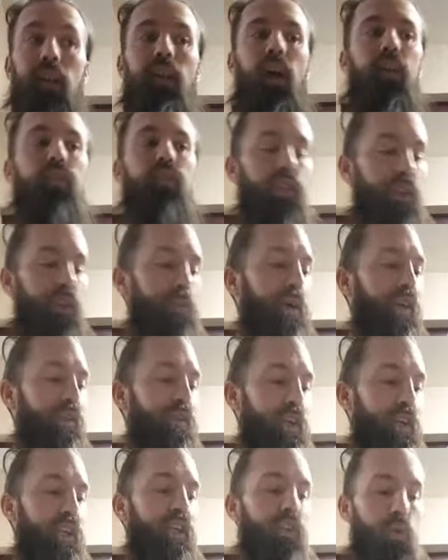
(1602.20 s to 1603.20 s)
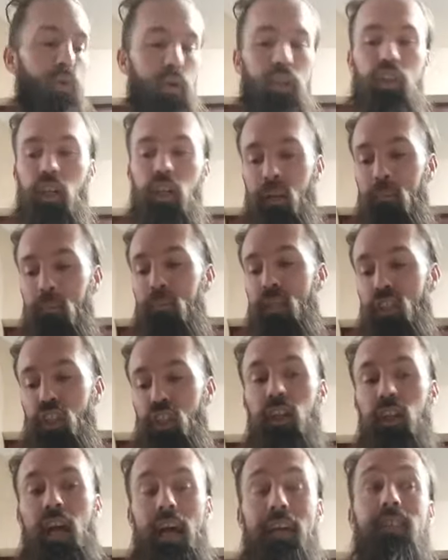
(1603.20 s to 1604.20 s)
knocks on your motherfucking door trying to
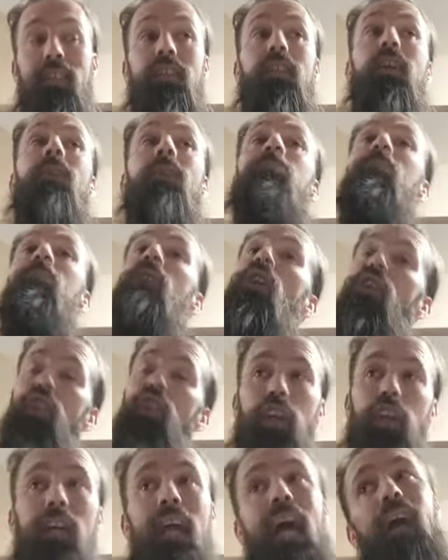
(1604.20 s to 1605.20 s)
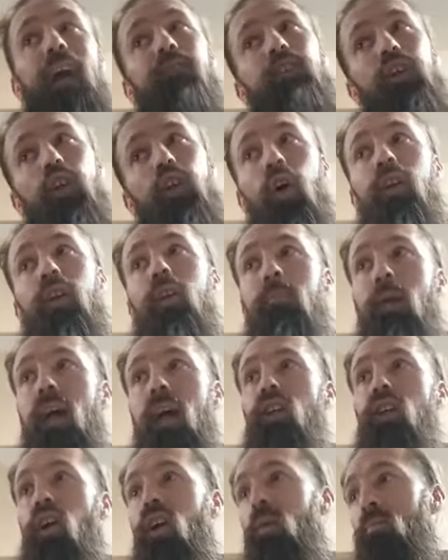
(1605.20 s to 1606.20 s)
beat your ass you're gonna have to go in the
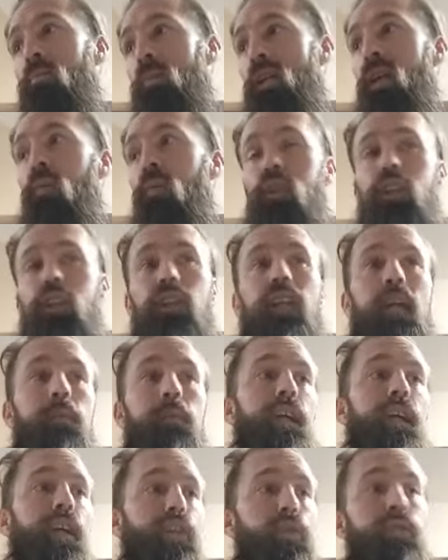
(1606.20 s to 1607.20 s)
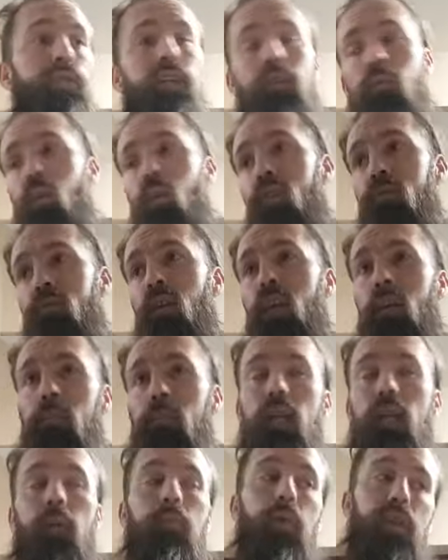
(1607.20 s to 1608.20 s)
backyard and meet up with your neighbor that you didn't want to fucking
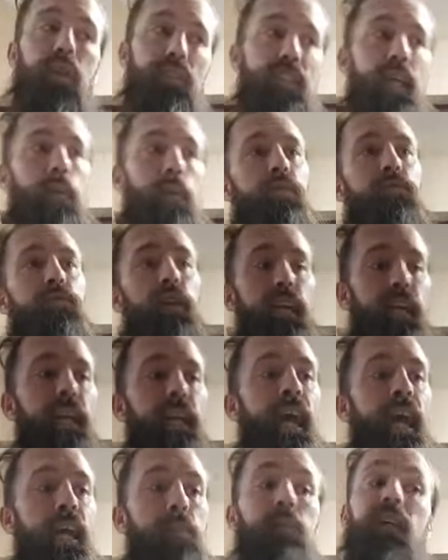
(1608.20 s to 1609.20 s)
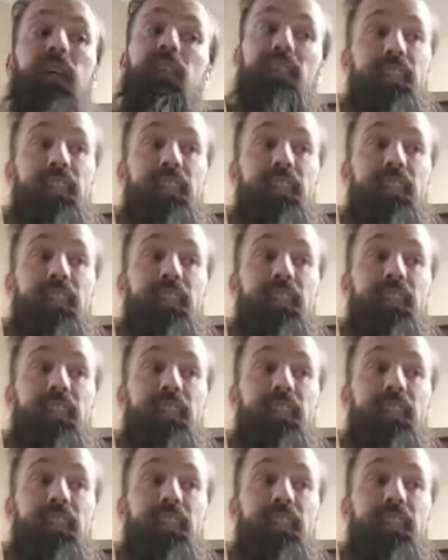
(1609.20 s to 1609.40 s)
meet up with. His name was fucking Hank because